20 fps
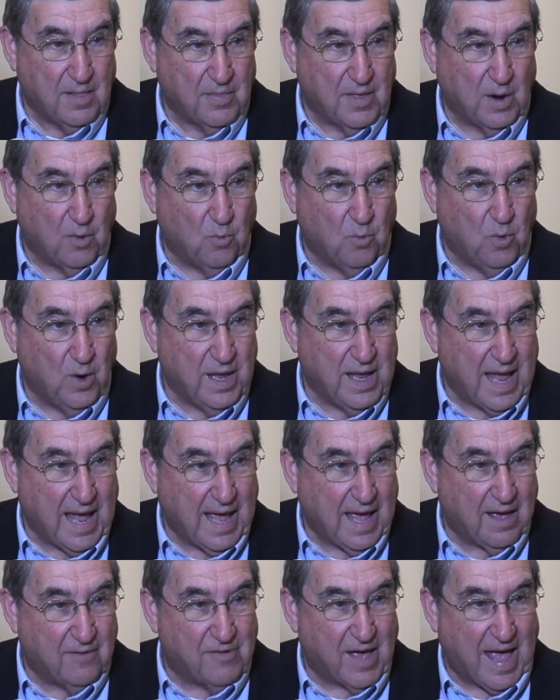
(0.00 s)
that we
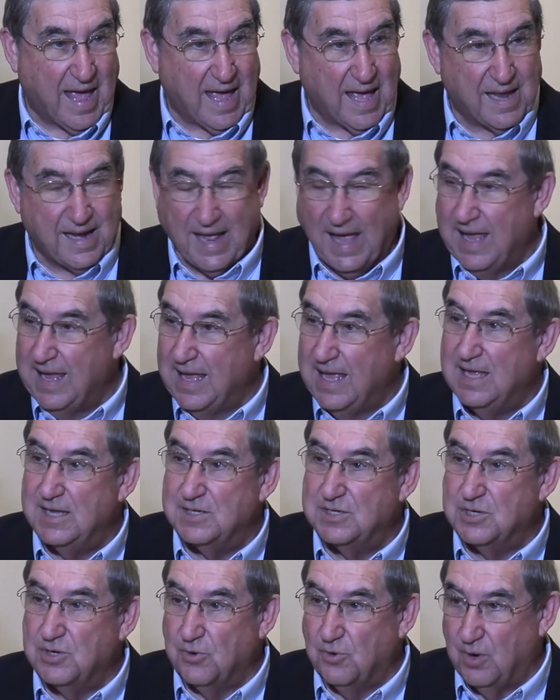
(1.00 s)
have had a
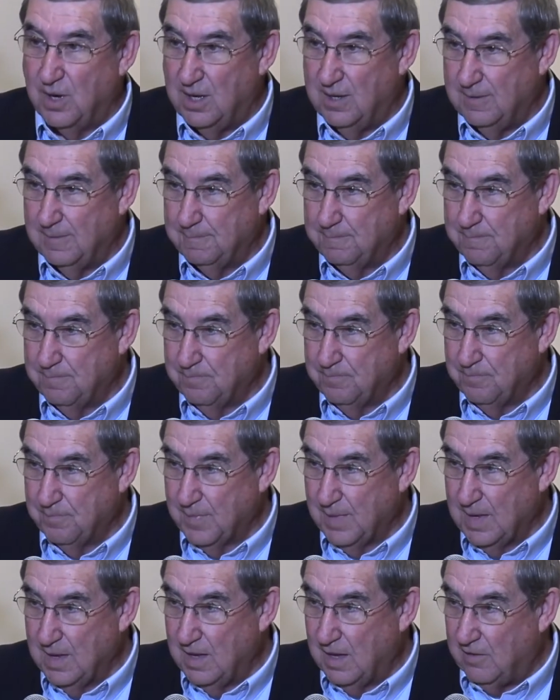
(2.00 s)
history
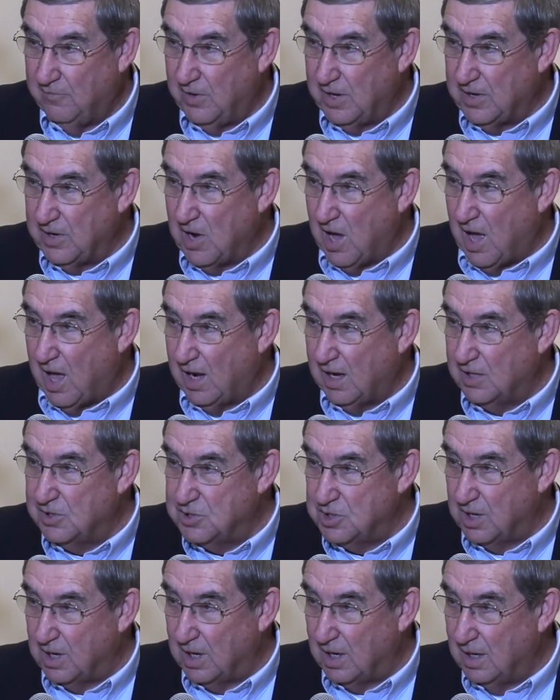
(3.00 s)
of
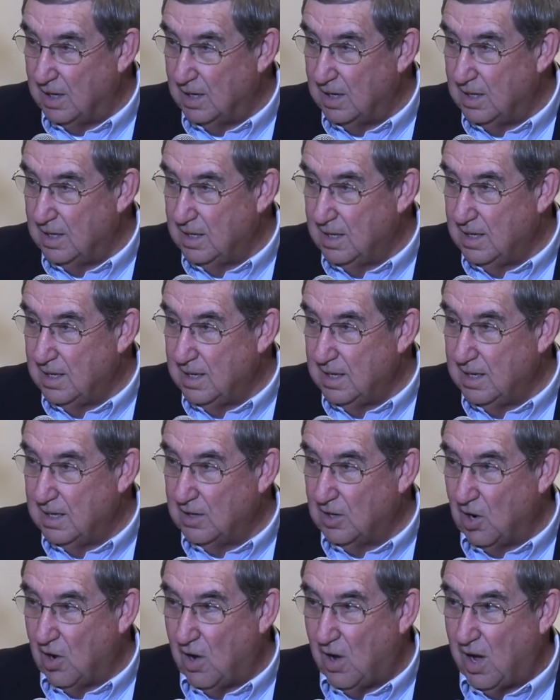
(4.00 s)
acknowledging
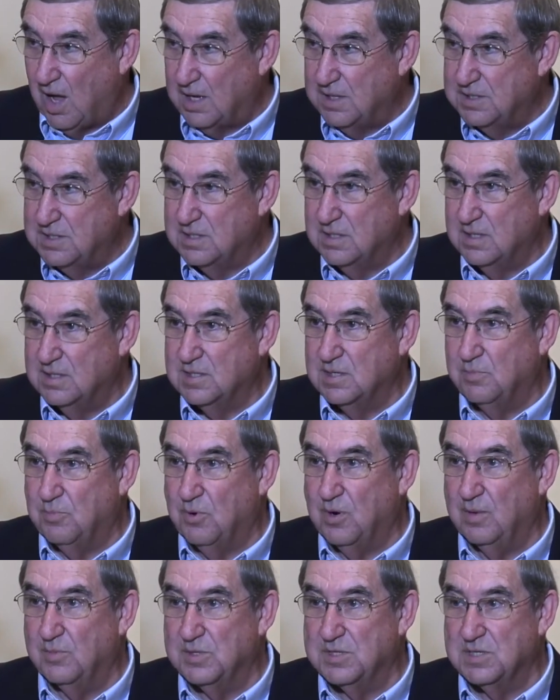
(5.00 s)
God's
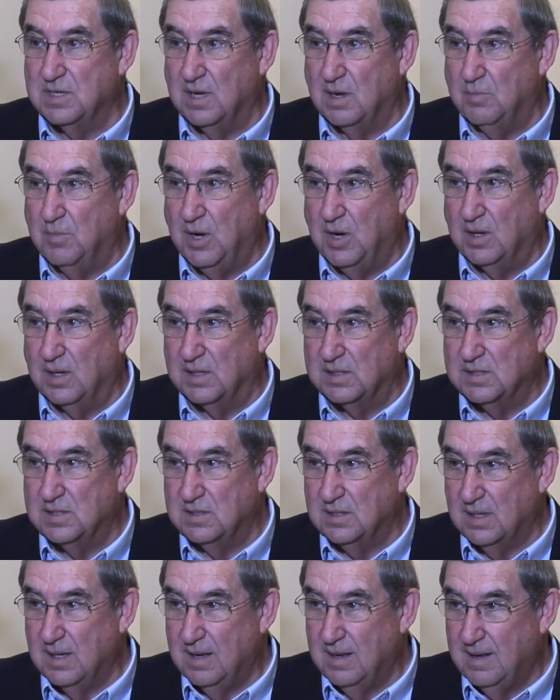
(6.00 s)
supremacy among us,
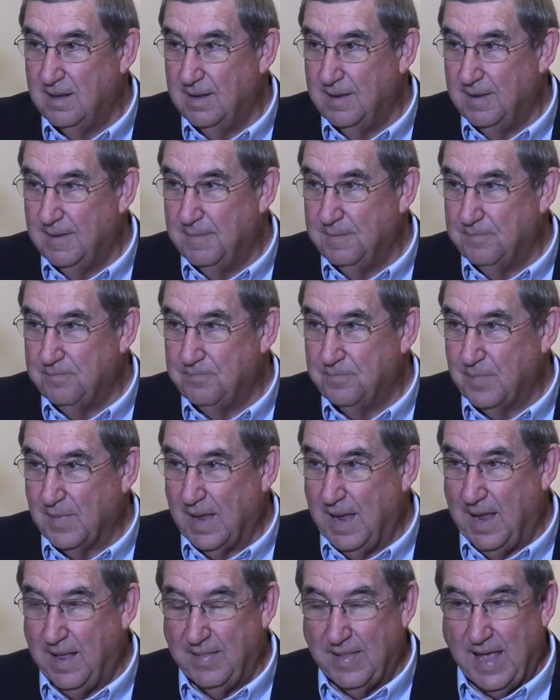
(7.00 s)

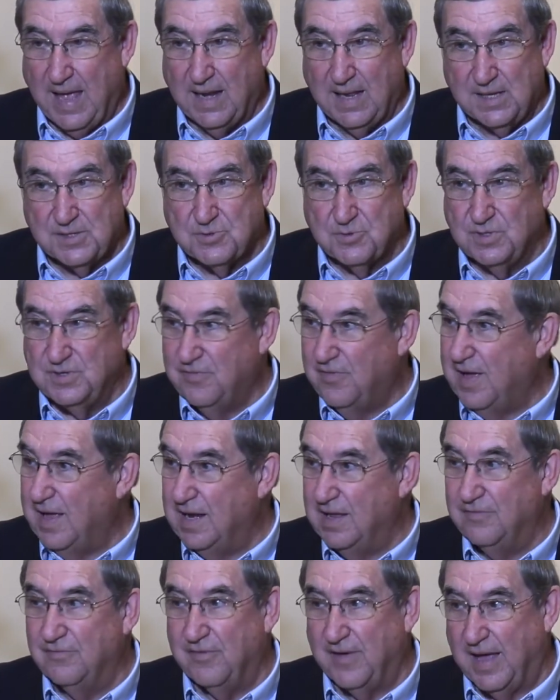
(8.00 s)
and that history is
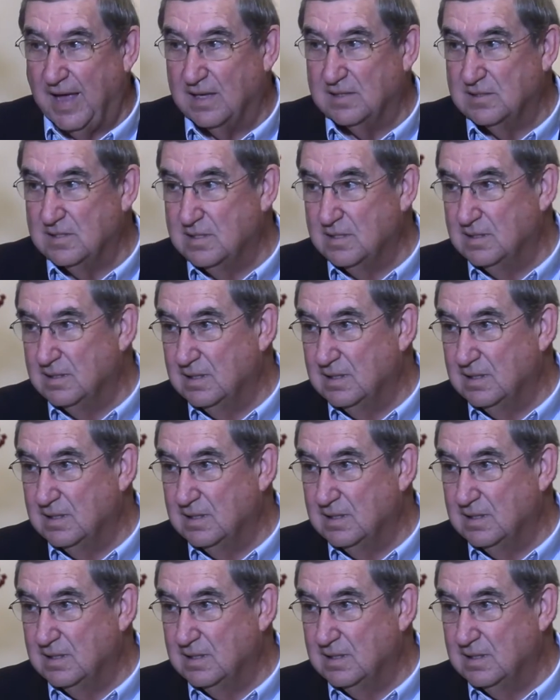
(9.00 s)
fading fast.